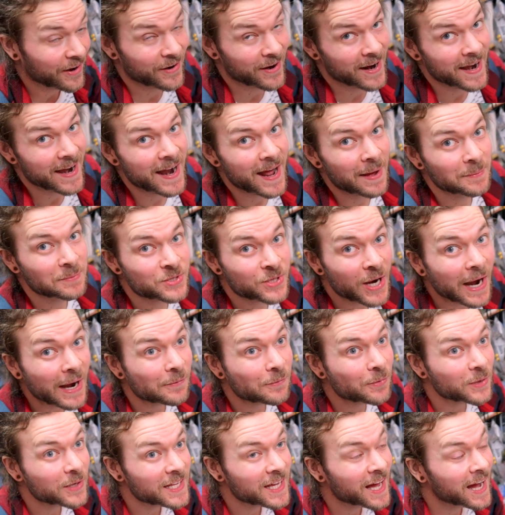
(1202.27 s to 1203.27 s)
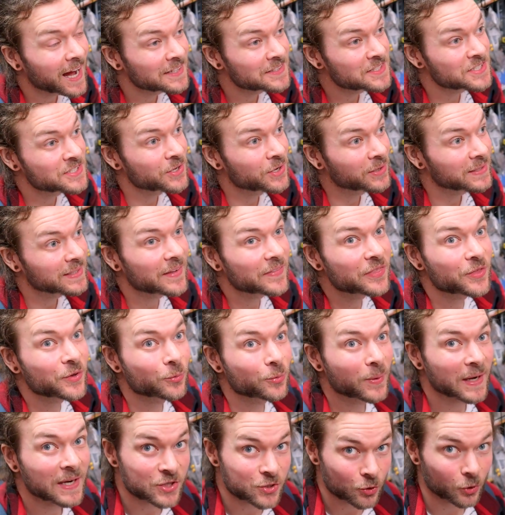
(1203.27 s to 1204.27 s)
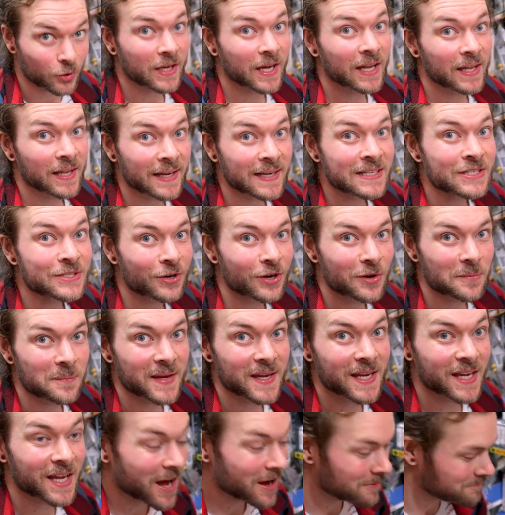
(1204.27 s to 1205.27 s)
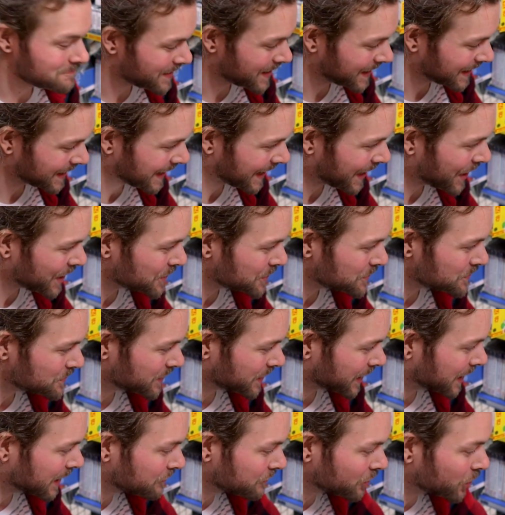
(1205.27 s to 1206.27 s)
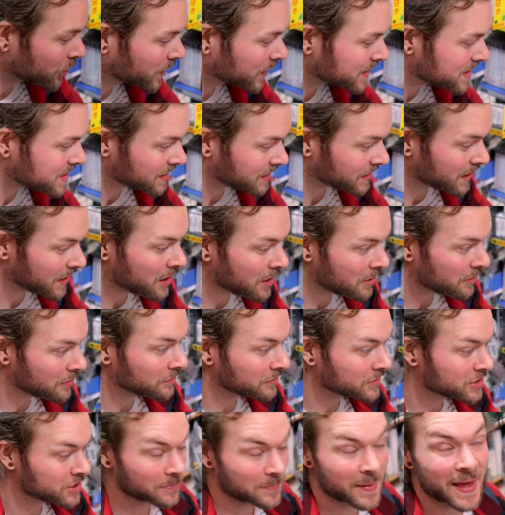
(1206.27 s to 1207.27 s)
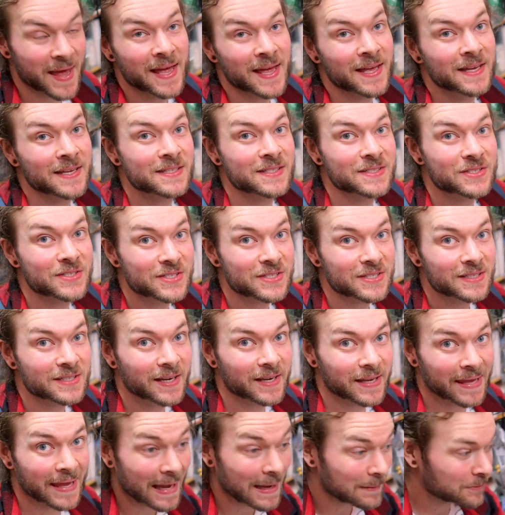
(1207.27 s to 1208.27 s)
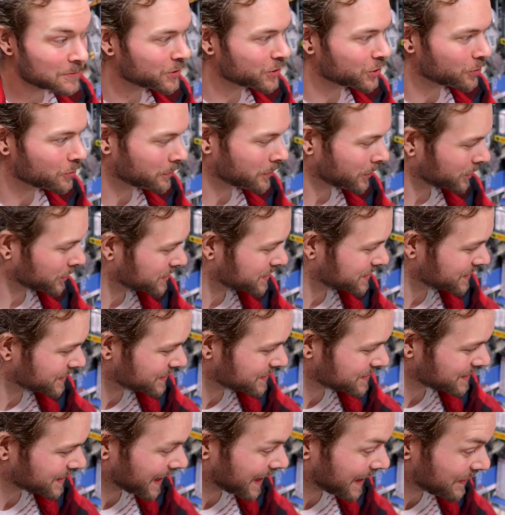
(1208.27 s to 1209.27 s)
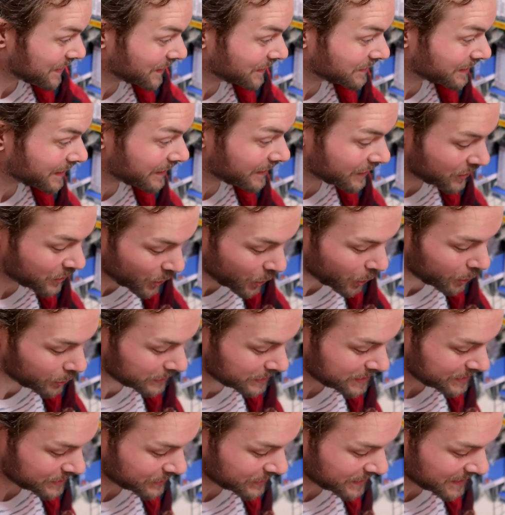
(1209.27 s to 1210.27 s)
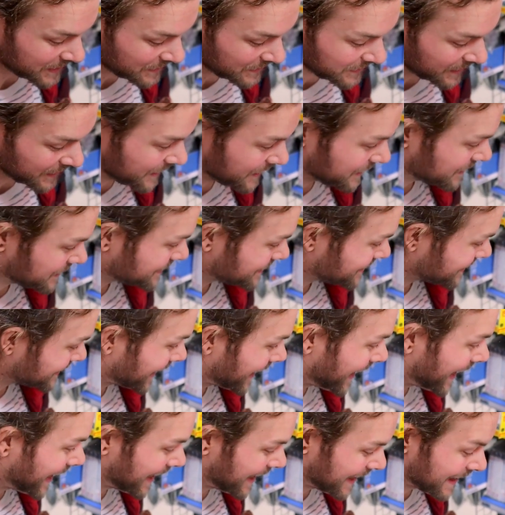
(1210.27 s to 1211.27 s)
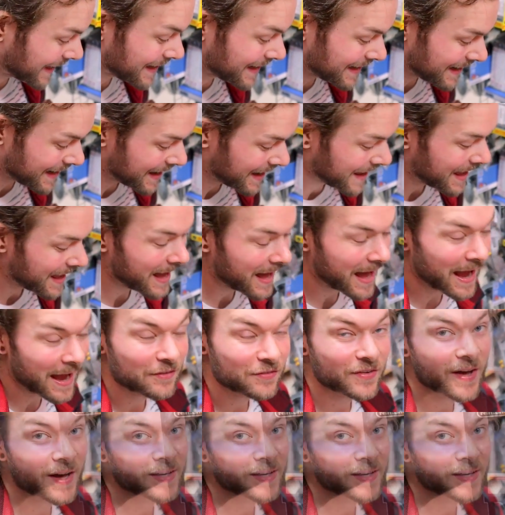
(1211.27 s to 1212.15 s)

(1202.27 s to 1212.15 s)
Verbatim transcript: Alright, I'm trying really hard to not let the retro collector in me come back out, but I've always loved Japan's GameCube boxes. I think they're the coolest looking things, and I